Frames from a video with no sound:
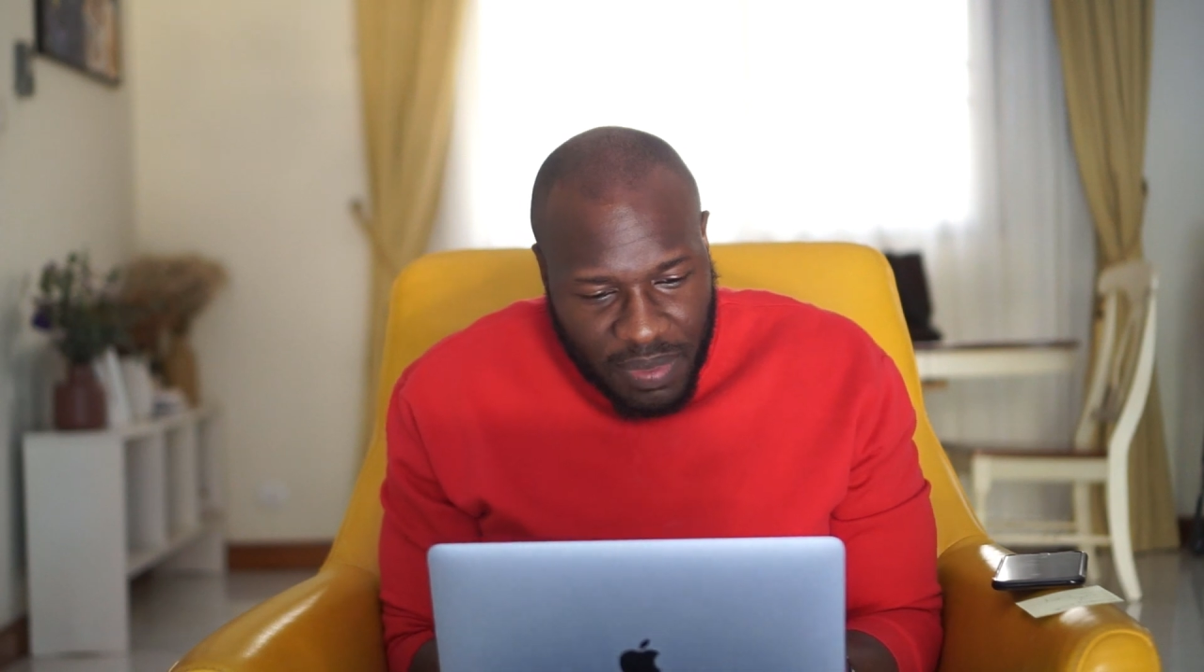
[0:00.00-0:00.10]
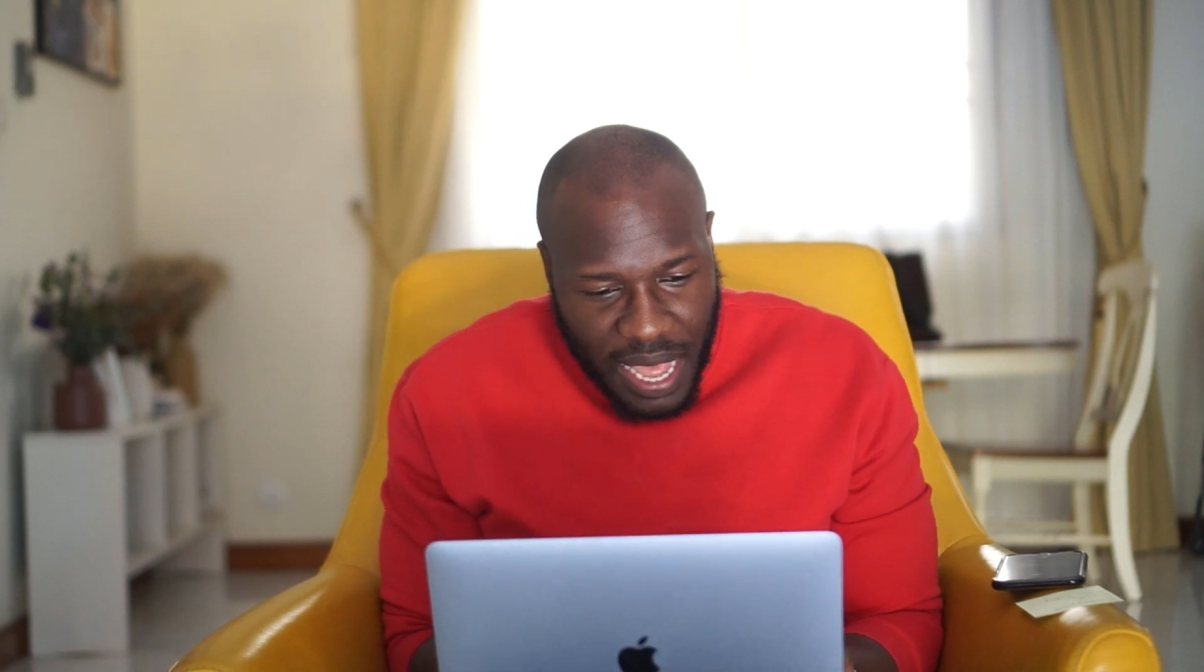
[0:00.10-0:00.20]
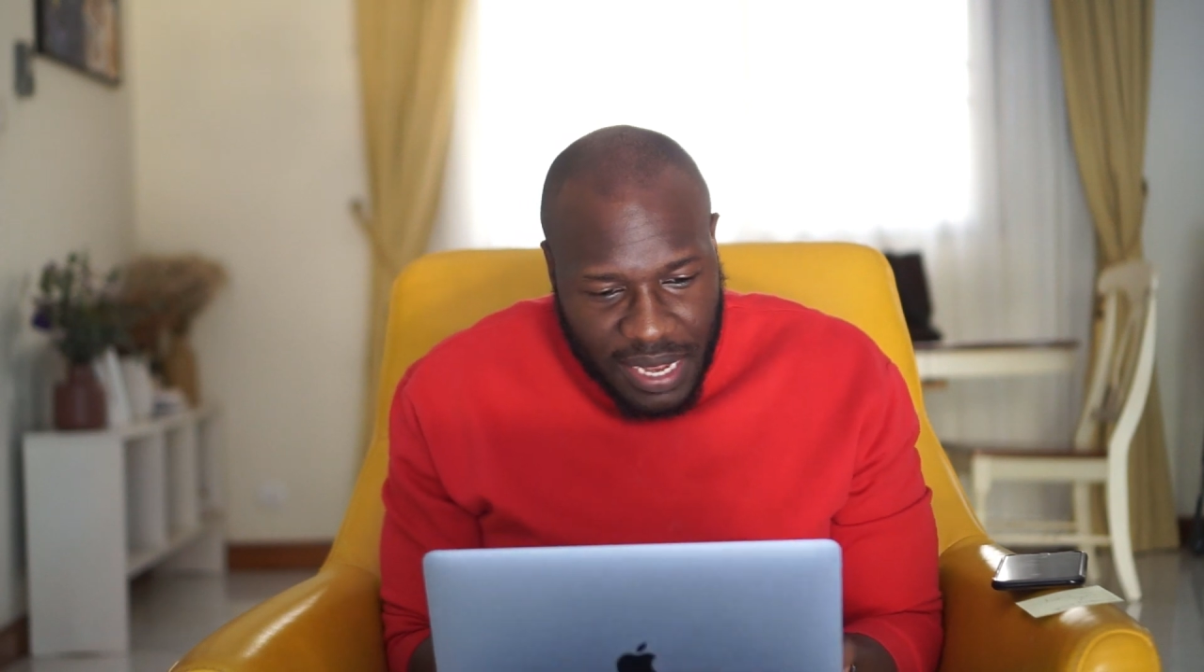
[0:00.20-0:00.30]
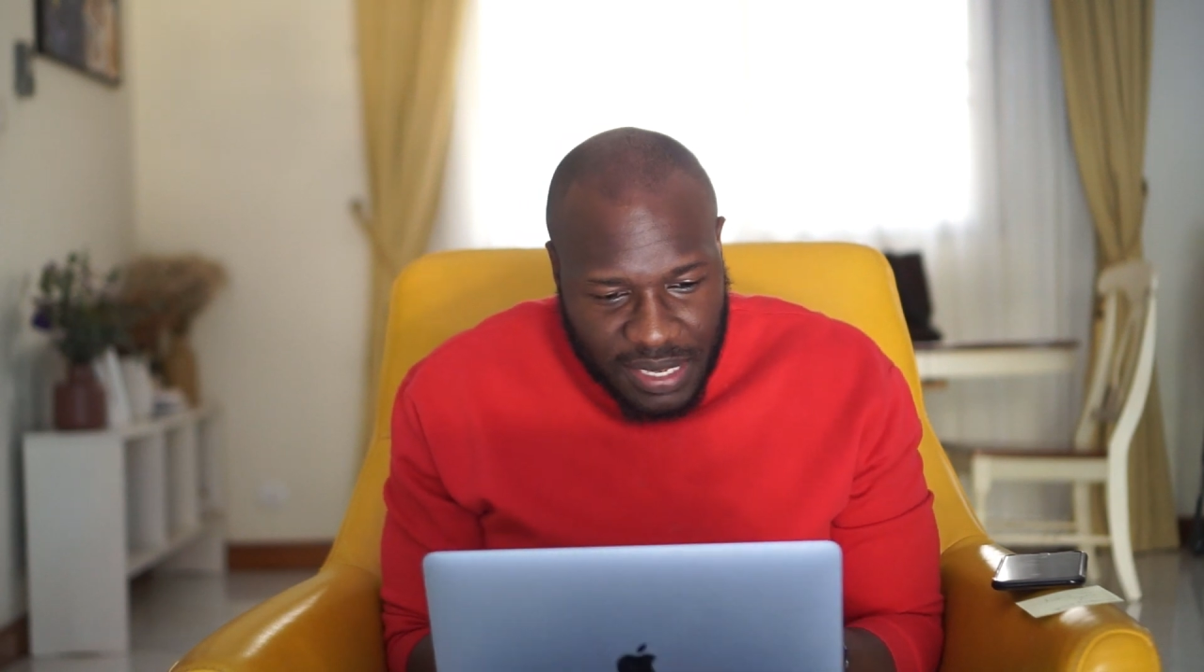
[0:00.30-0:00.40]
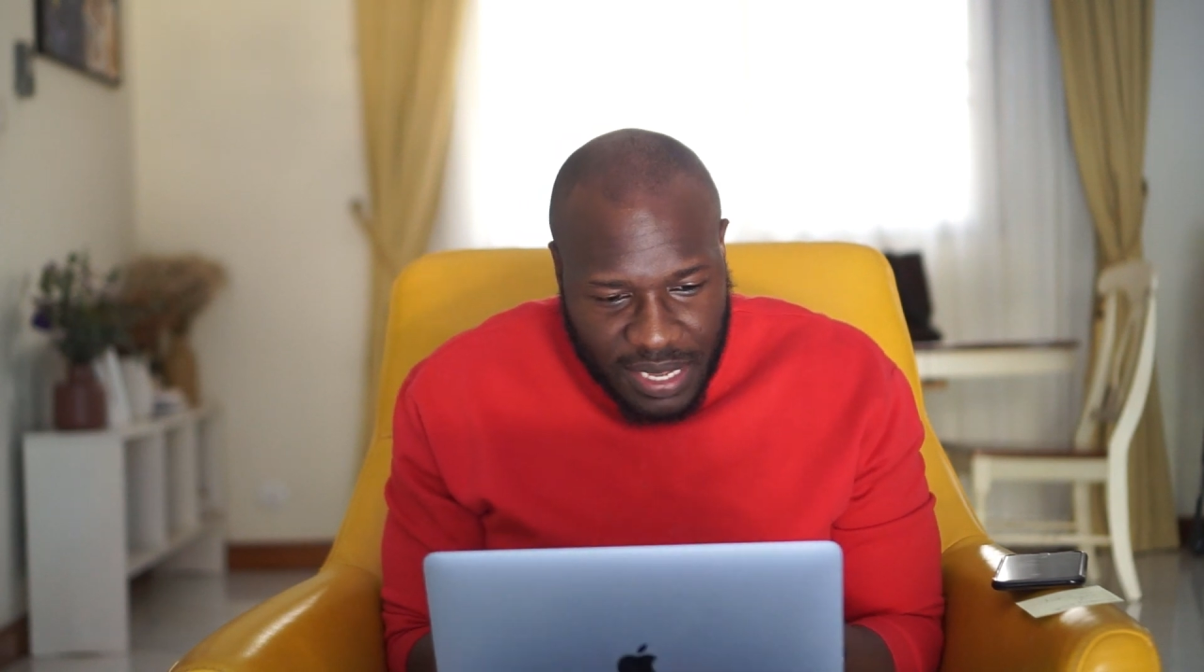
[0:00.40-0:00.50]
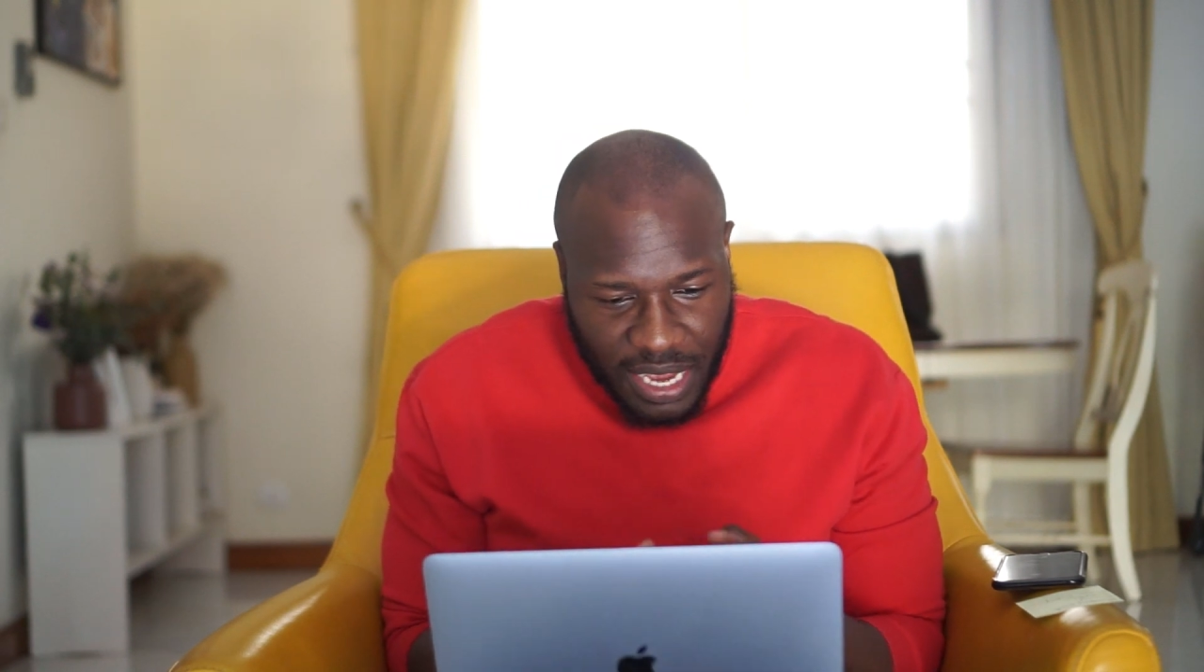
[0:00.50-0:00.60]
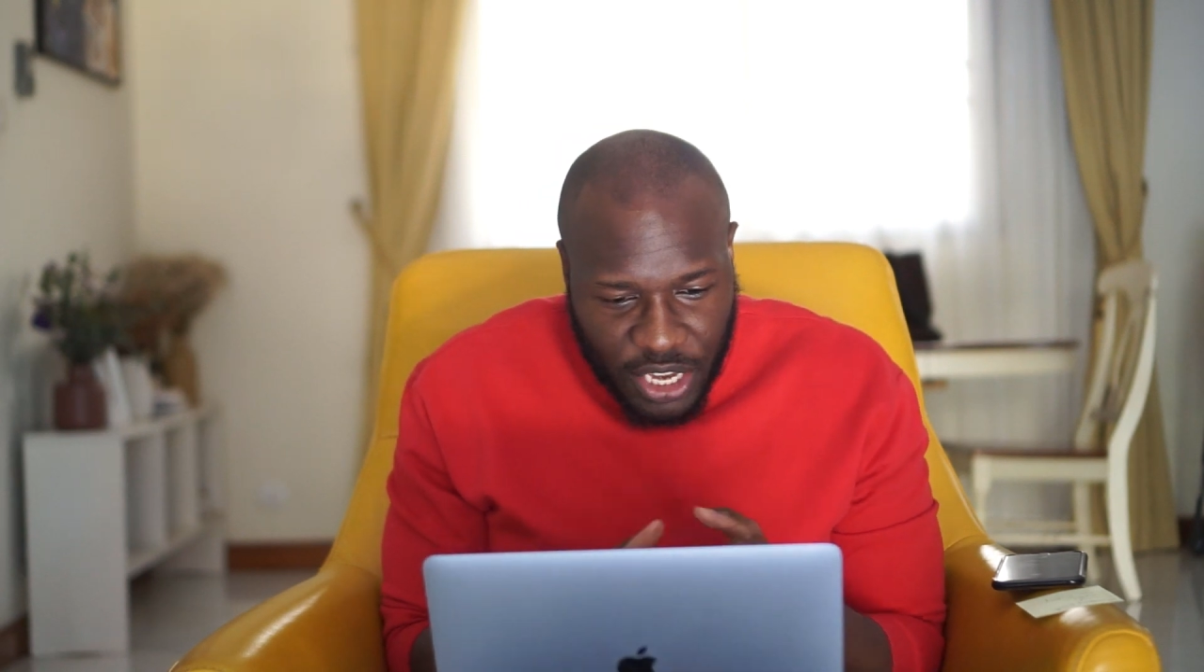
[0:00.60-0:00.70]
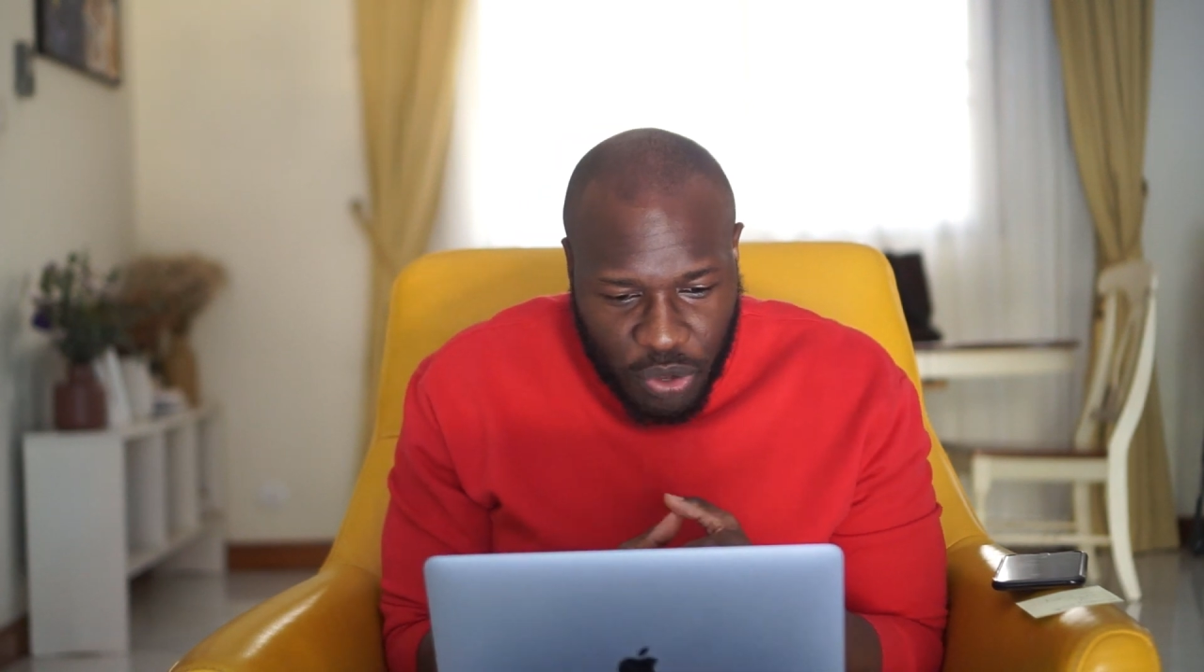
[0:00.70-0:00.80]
the @ sign,